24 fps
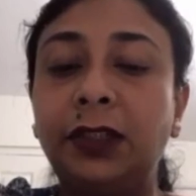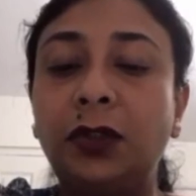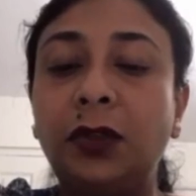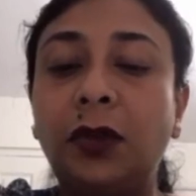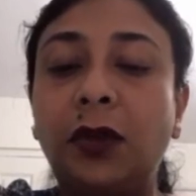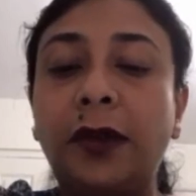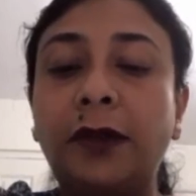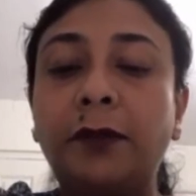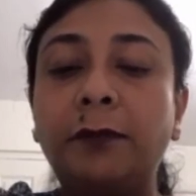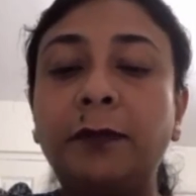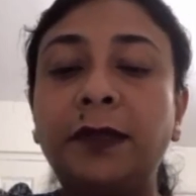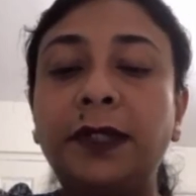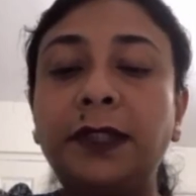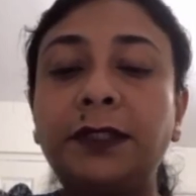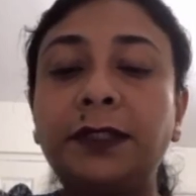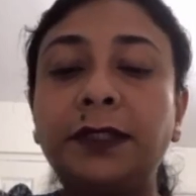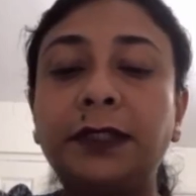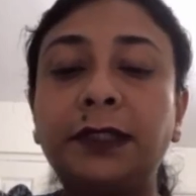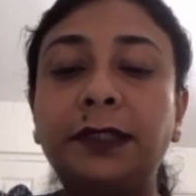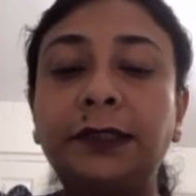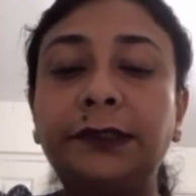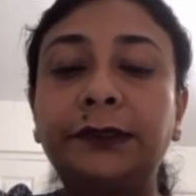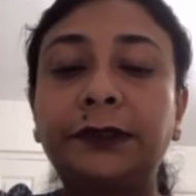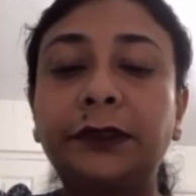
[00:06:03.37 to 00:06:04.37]

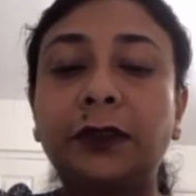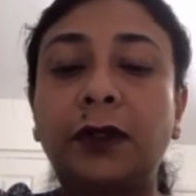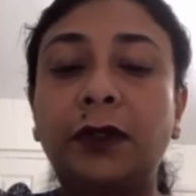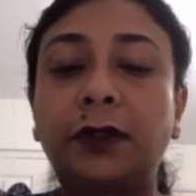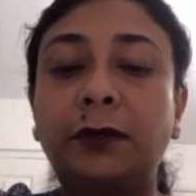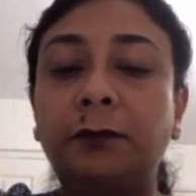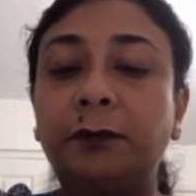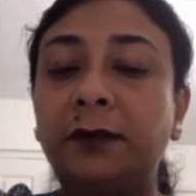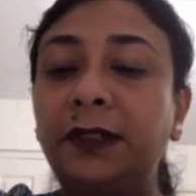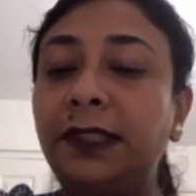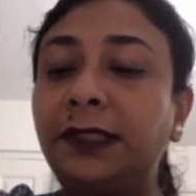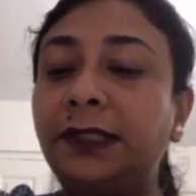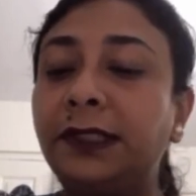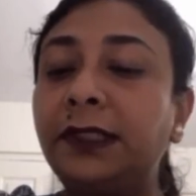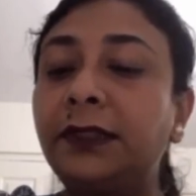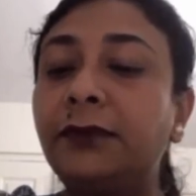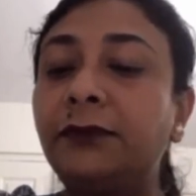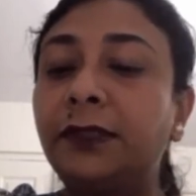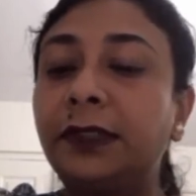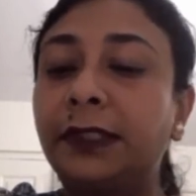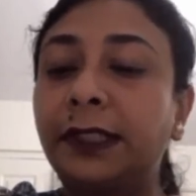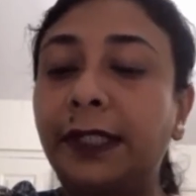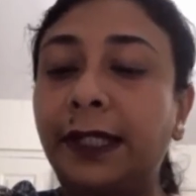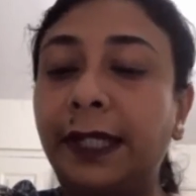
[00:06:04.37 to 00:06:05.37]
nonmetals on beating
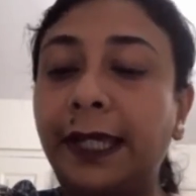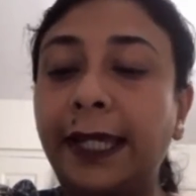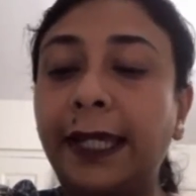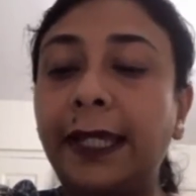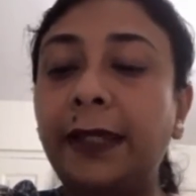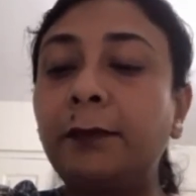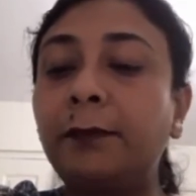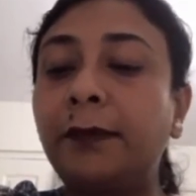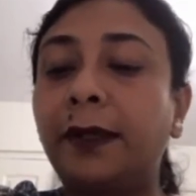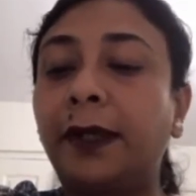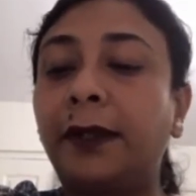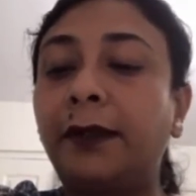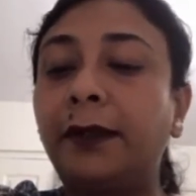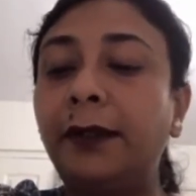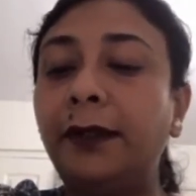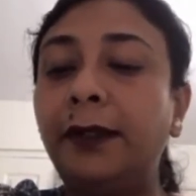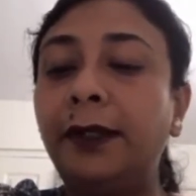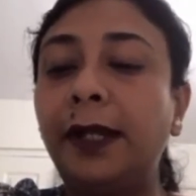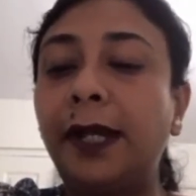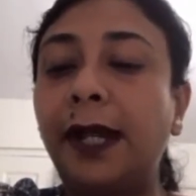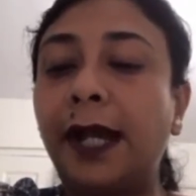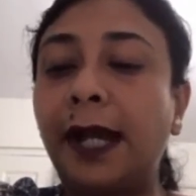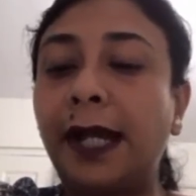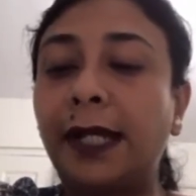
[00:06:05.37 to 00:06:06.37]
with a hammer
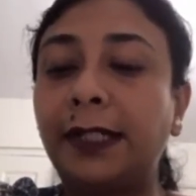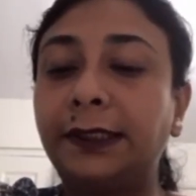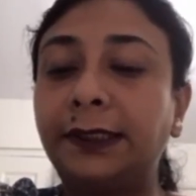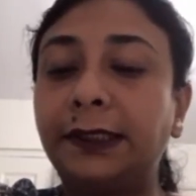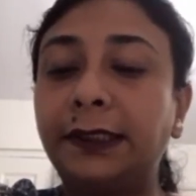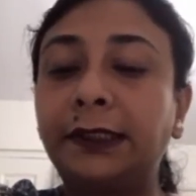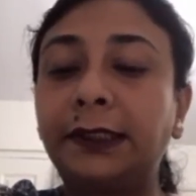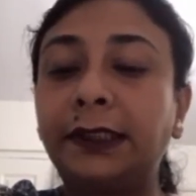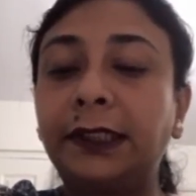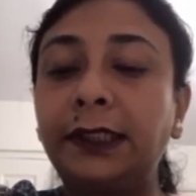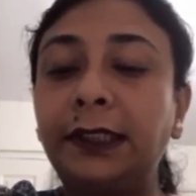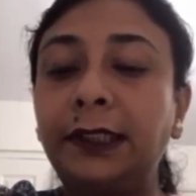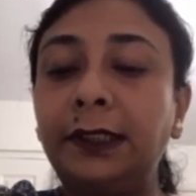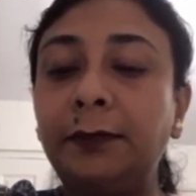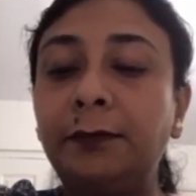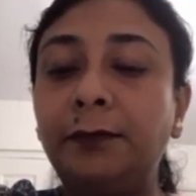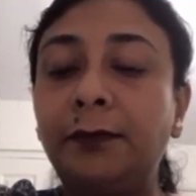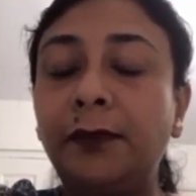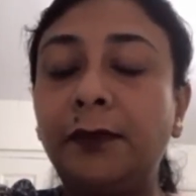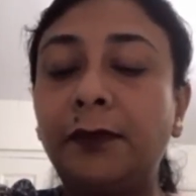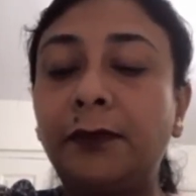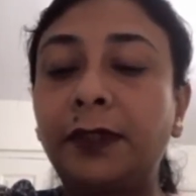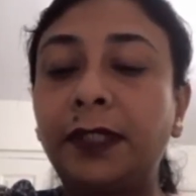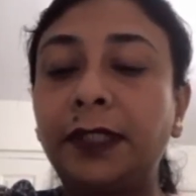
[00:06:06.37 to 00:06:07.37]
are generally
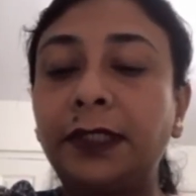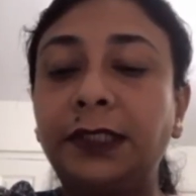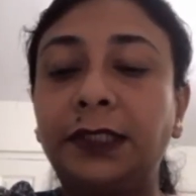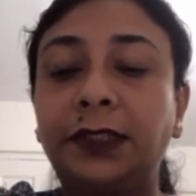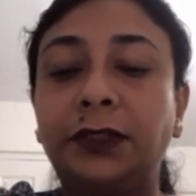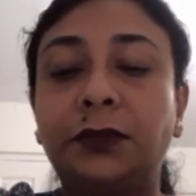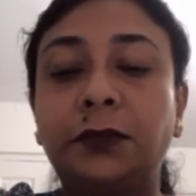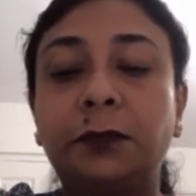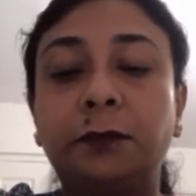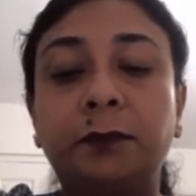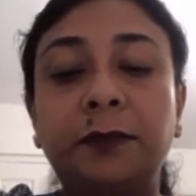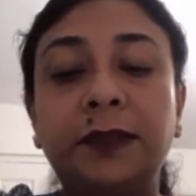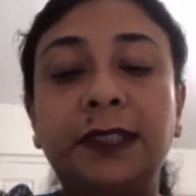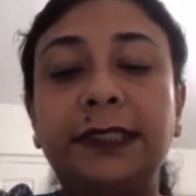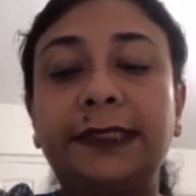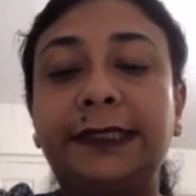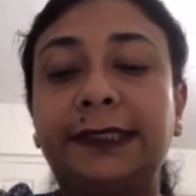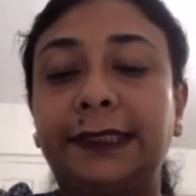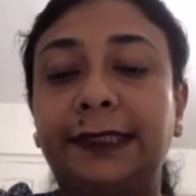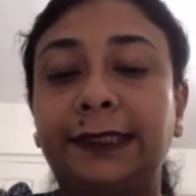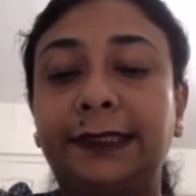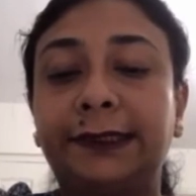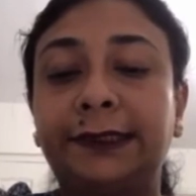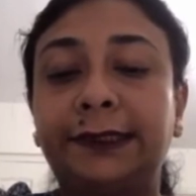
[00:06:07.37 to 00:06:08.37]
broken into
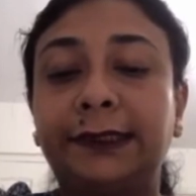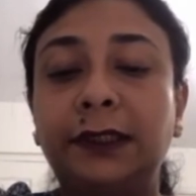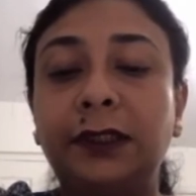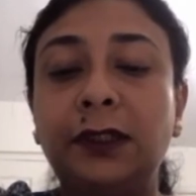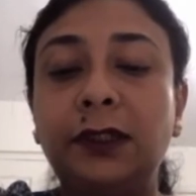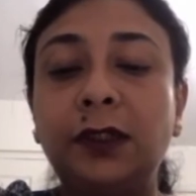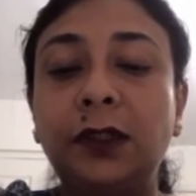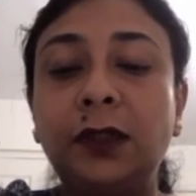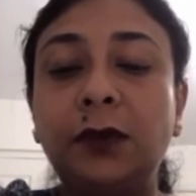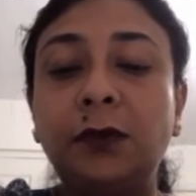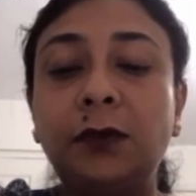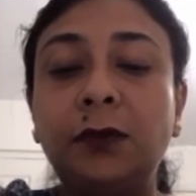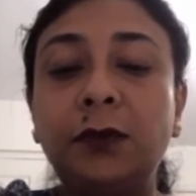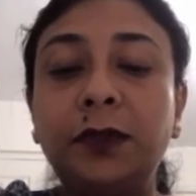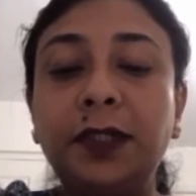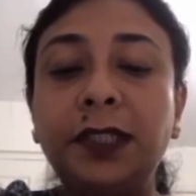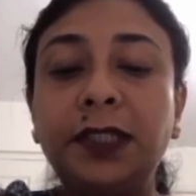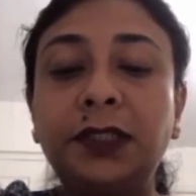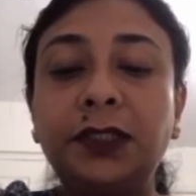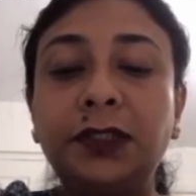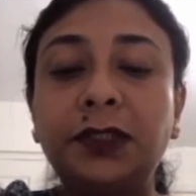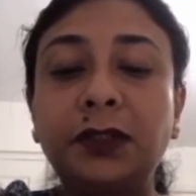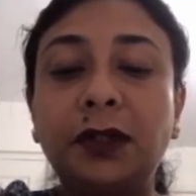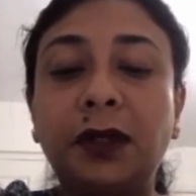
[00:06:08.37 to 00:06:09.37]
pieces.
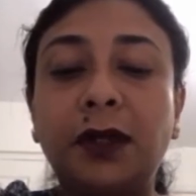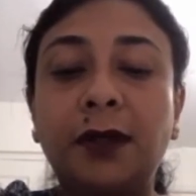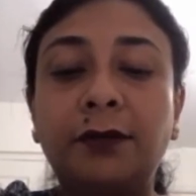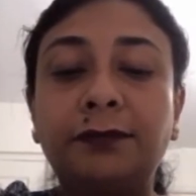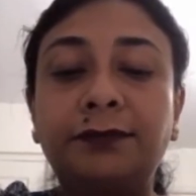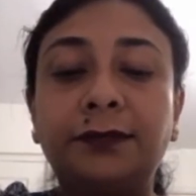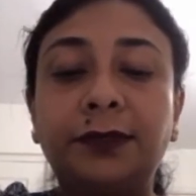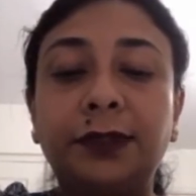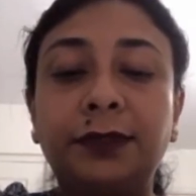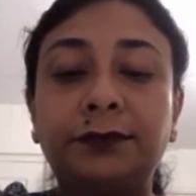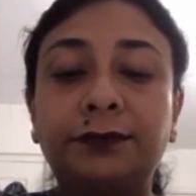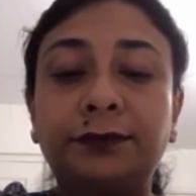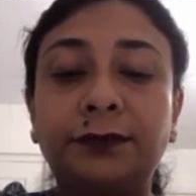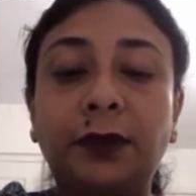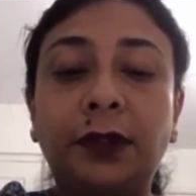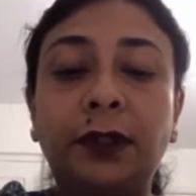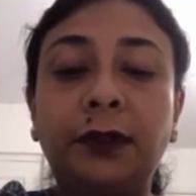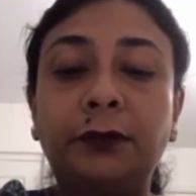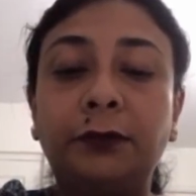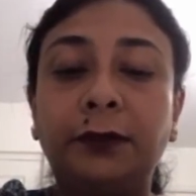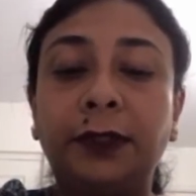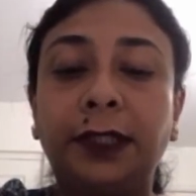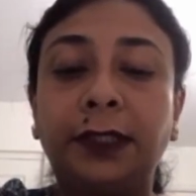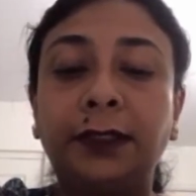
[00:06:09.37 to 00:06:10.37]
Which of the
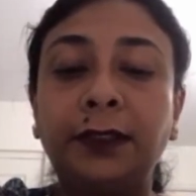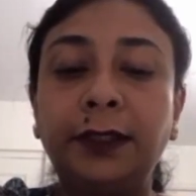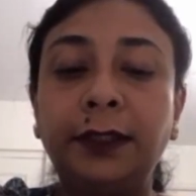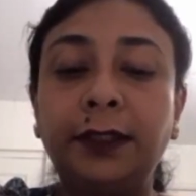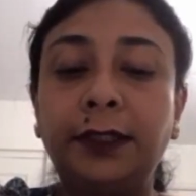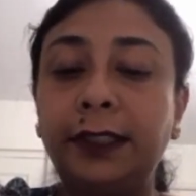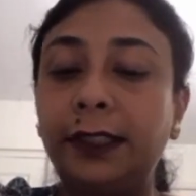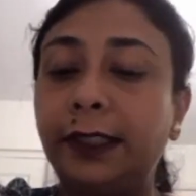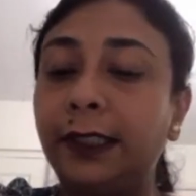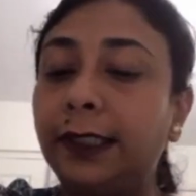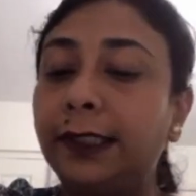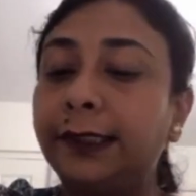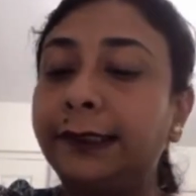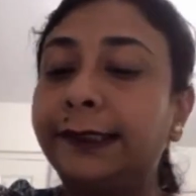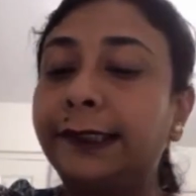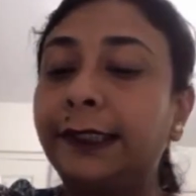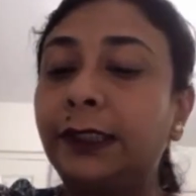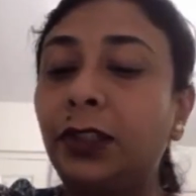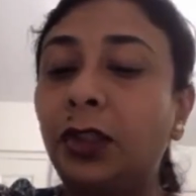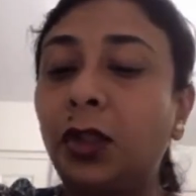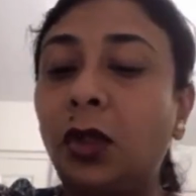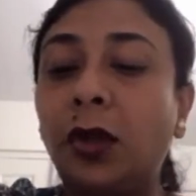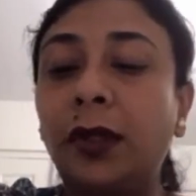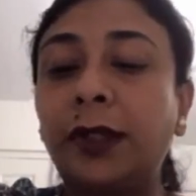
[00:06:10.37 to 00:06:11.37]
following is
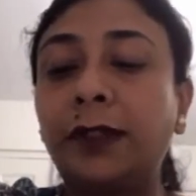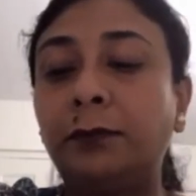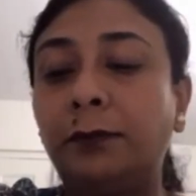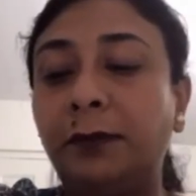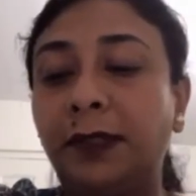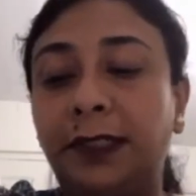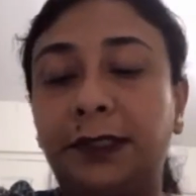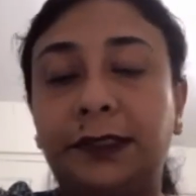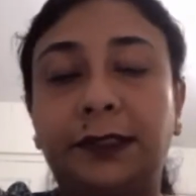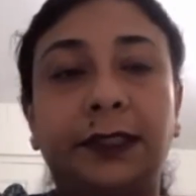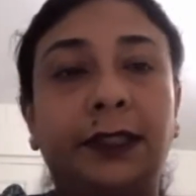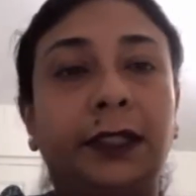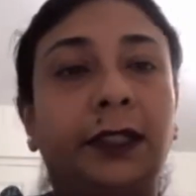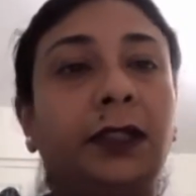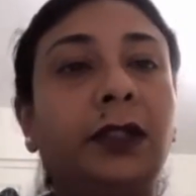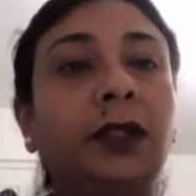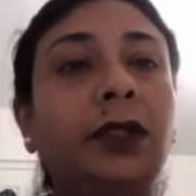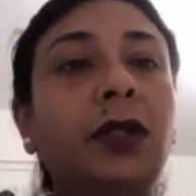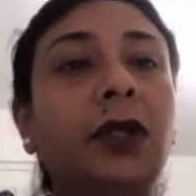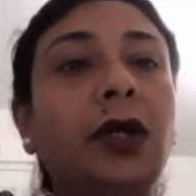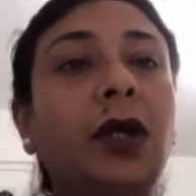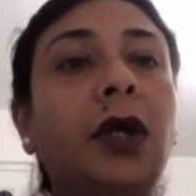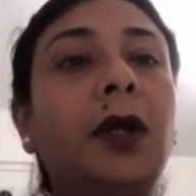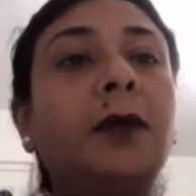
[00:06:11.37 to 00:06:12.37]
a nonmetal?
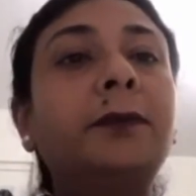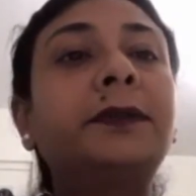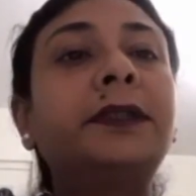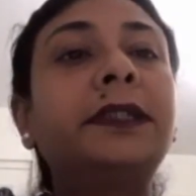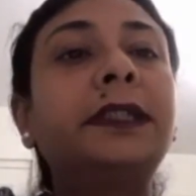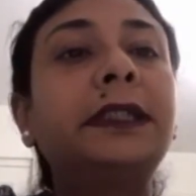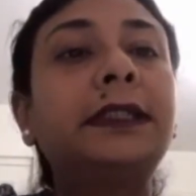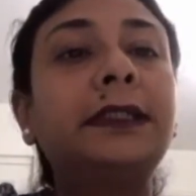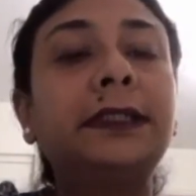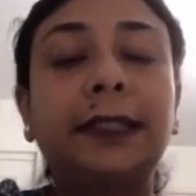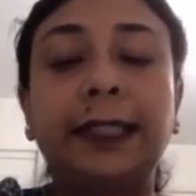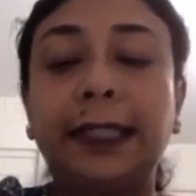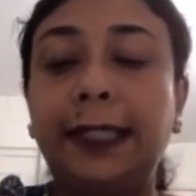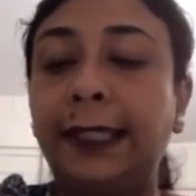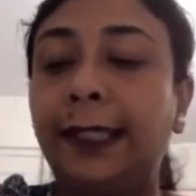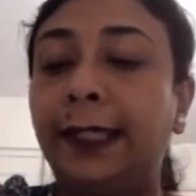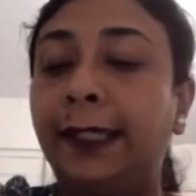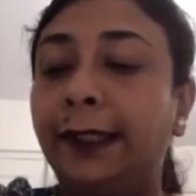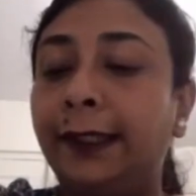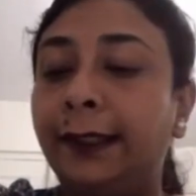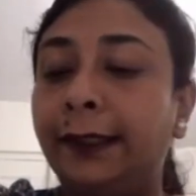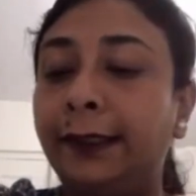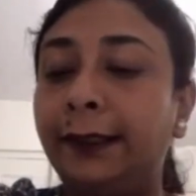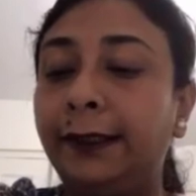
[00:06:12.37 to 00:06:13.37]
Option
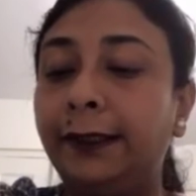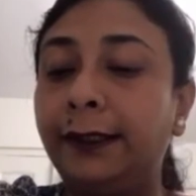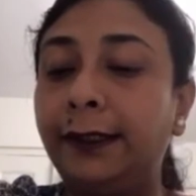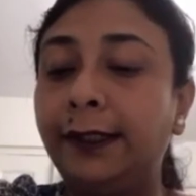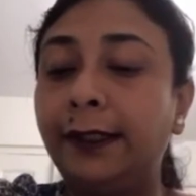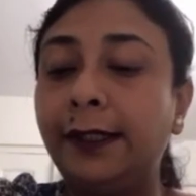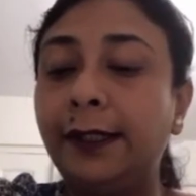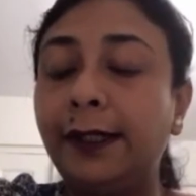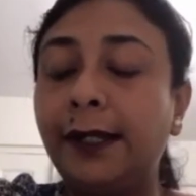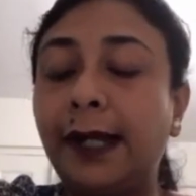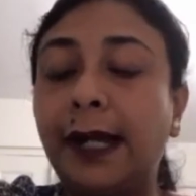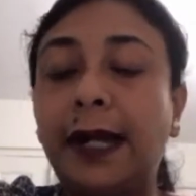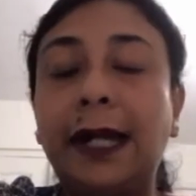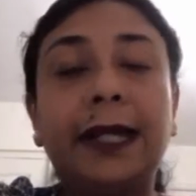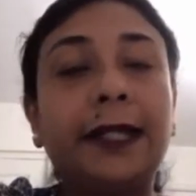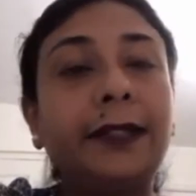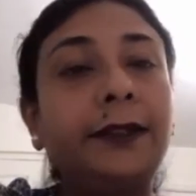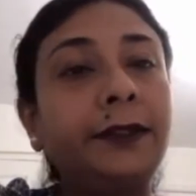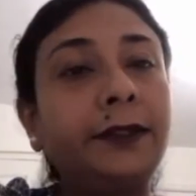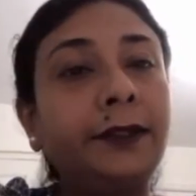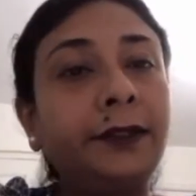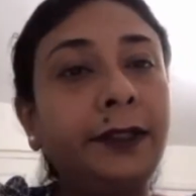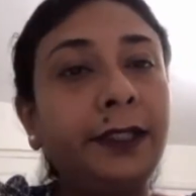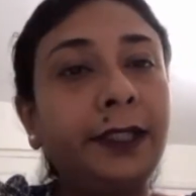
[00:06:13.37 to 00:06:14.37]
A,
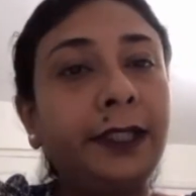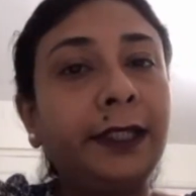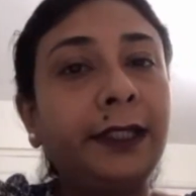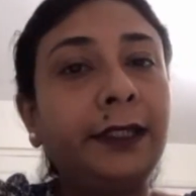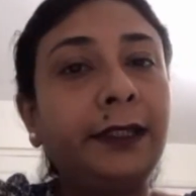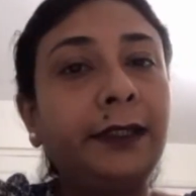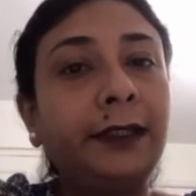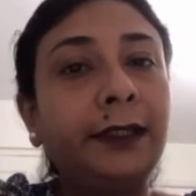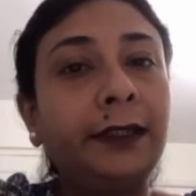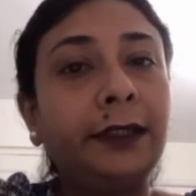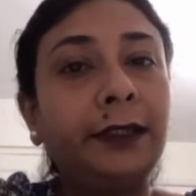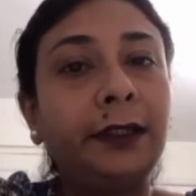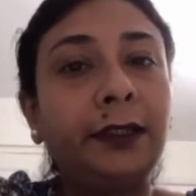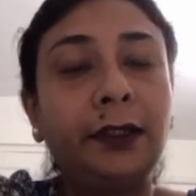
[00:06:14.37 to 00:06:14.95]
iron nail.